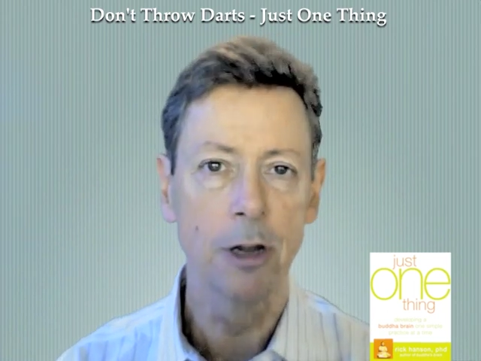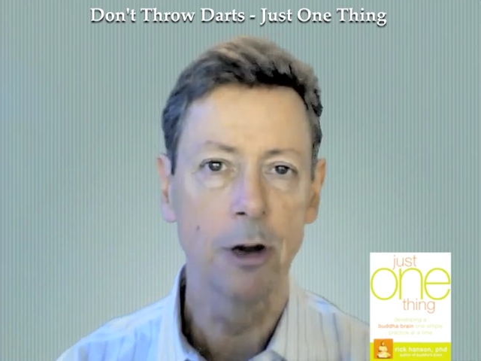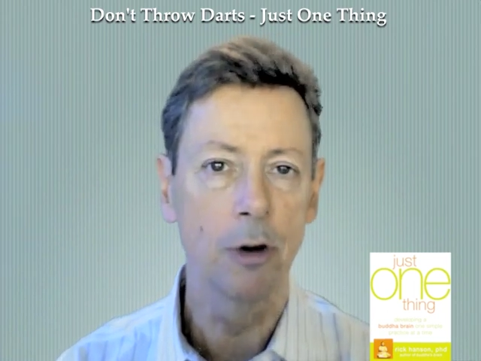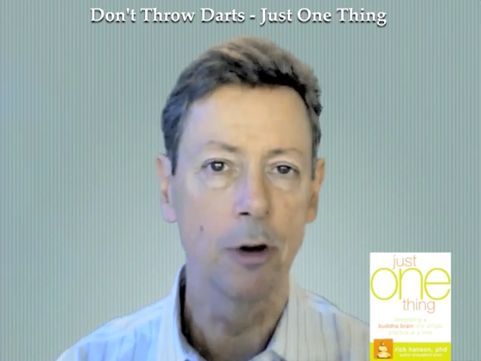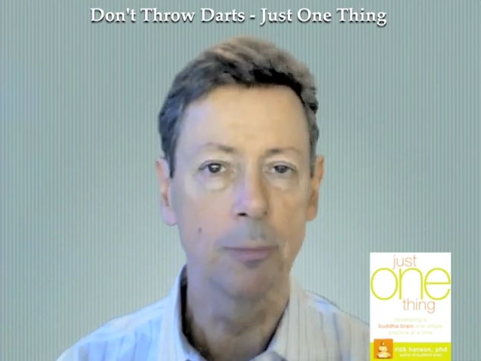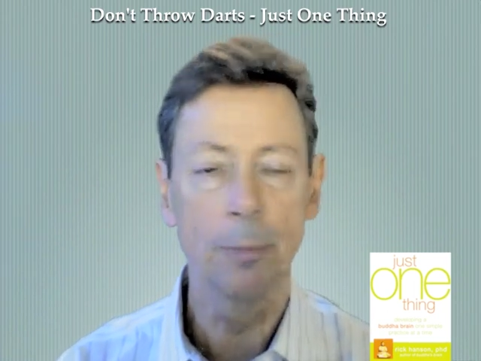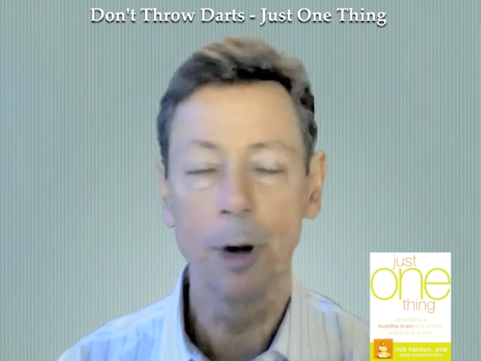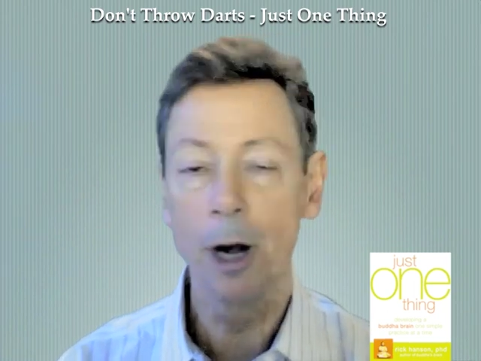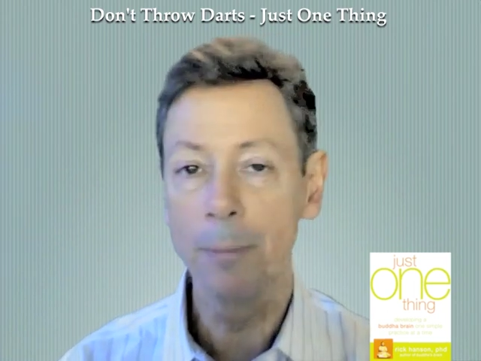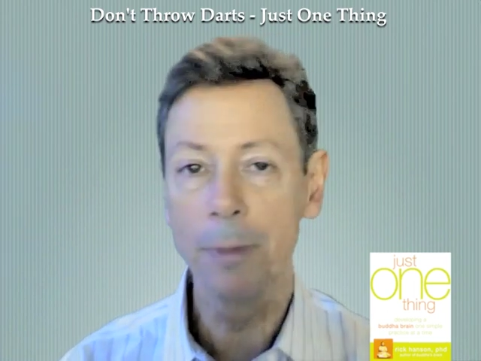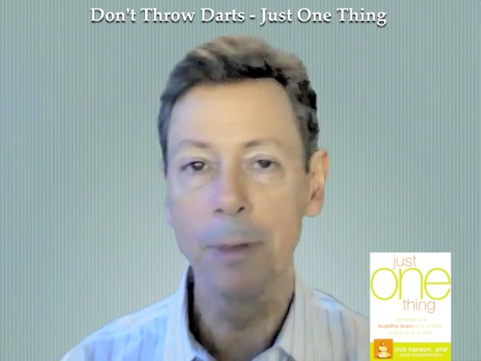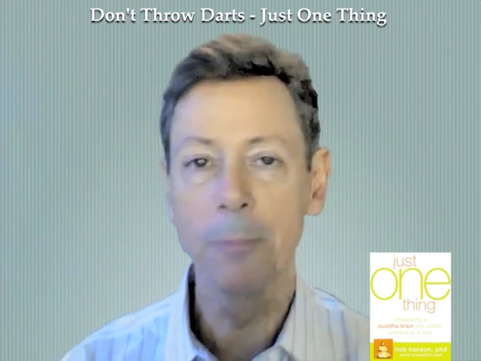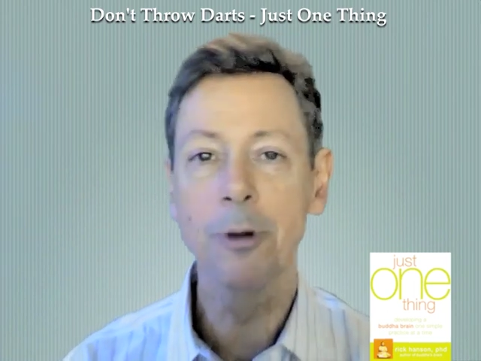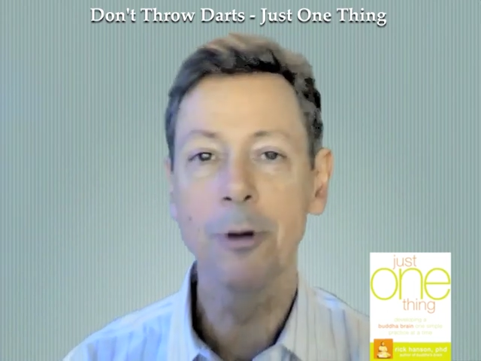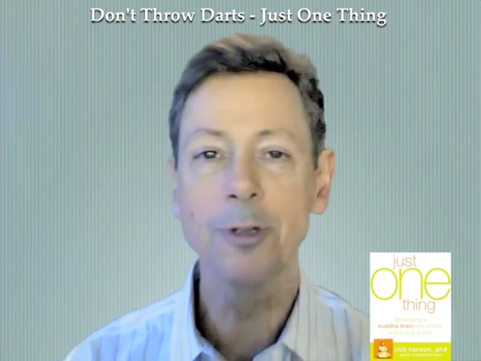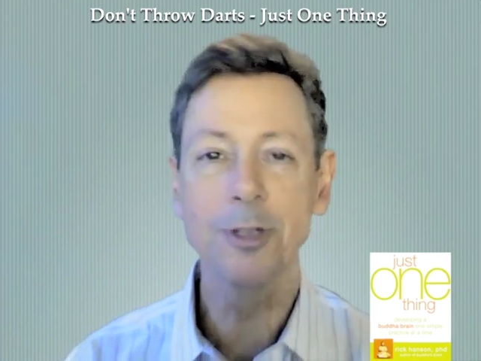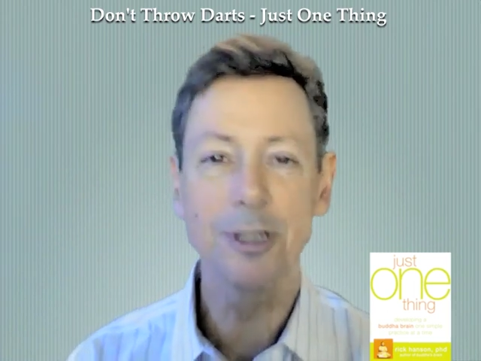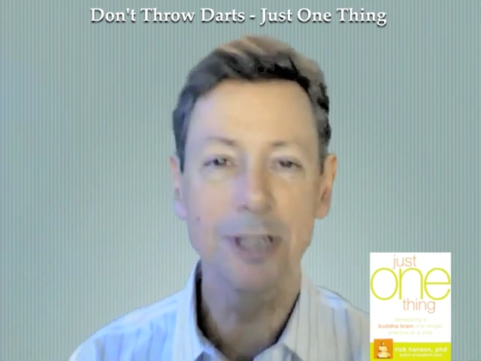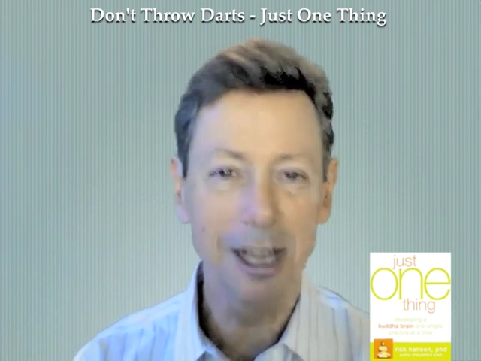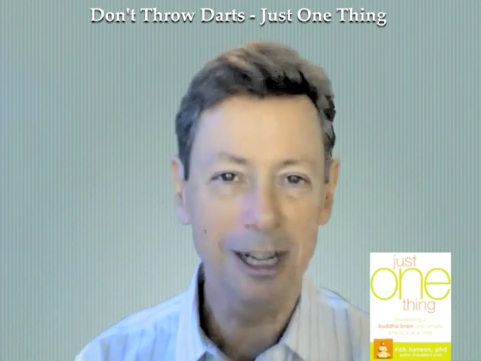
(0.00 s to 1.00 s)
or pardon me,
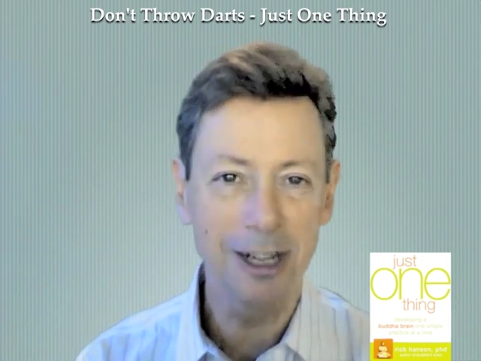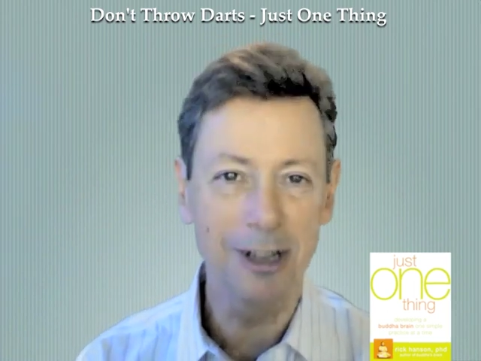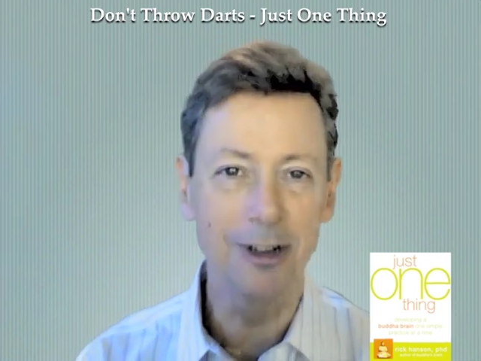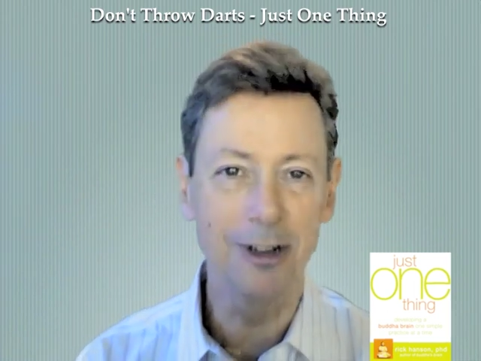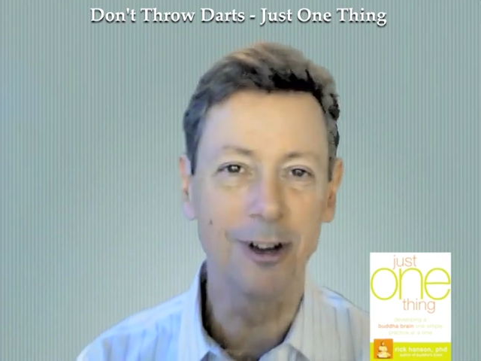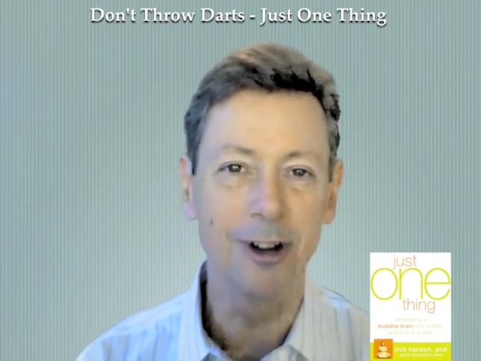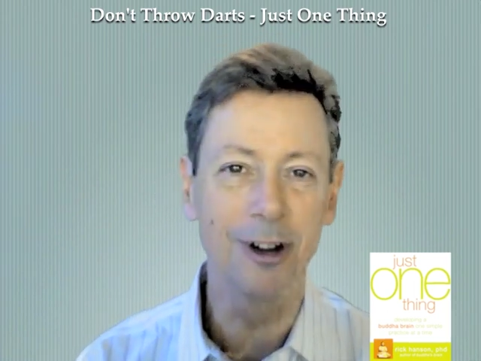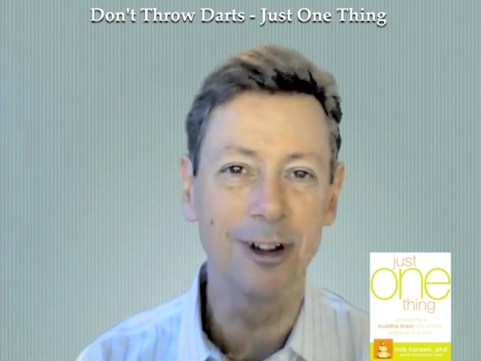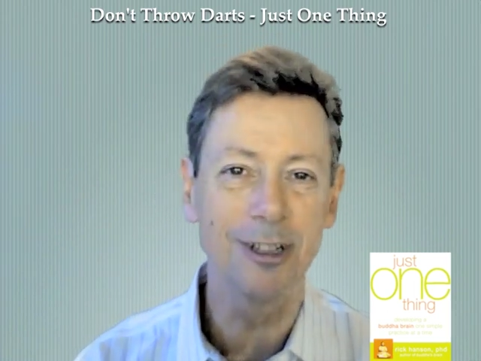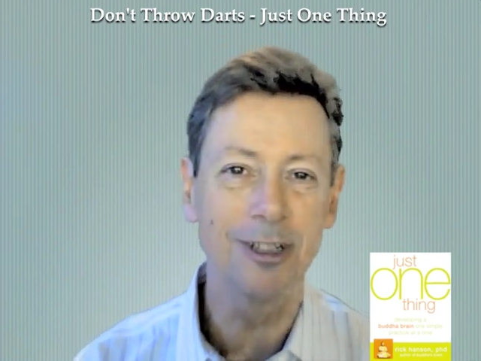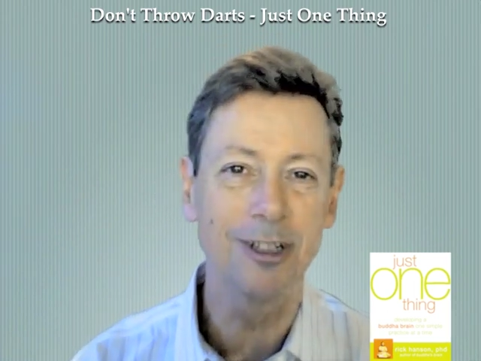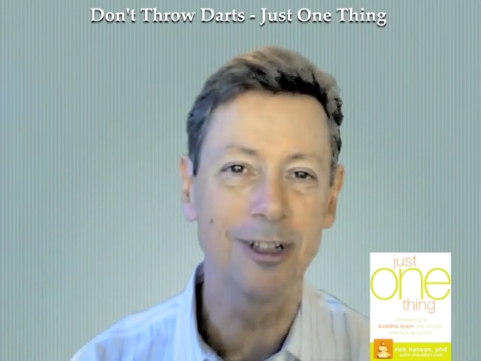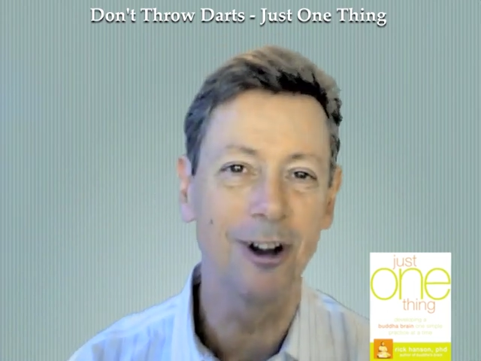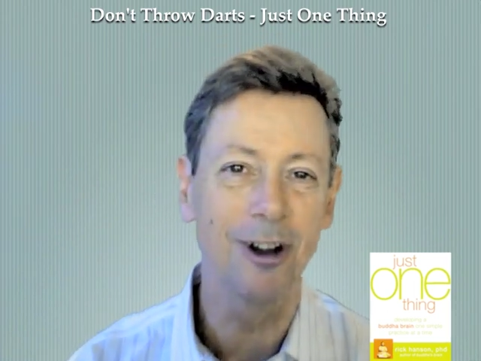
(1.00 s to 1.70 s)
most second darts,